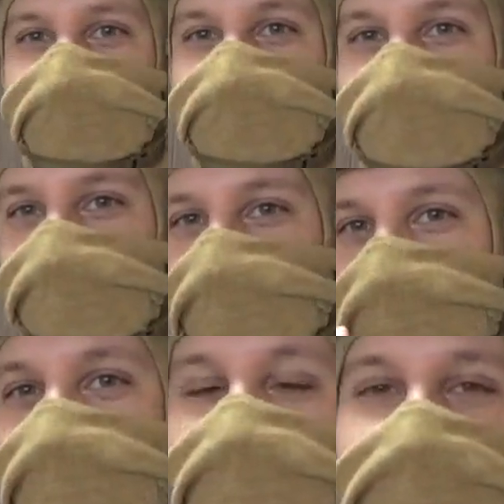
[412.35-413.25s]
It's going to
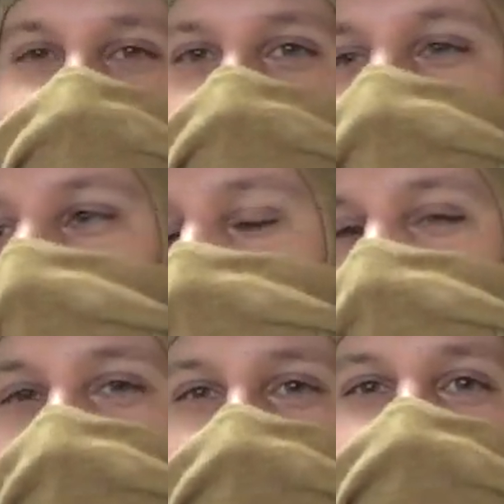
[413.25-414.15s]
protect you better from
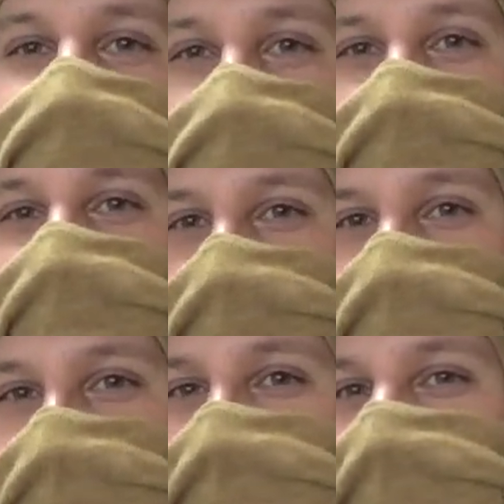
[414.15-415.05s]
fire than
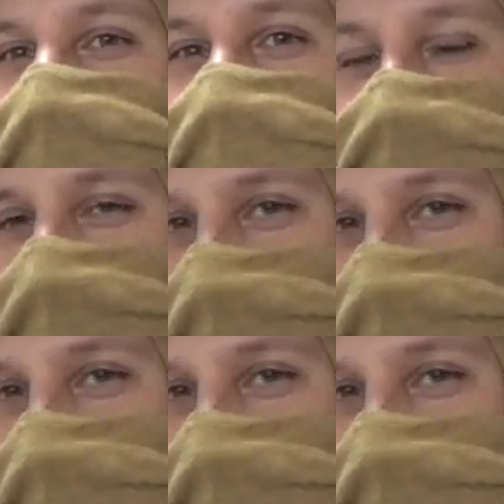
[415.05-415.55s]
anything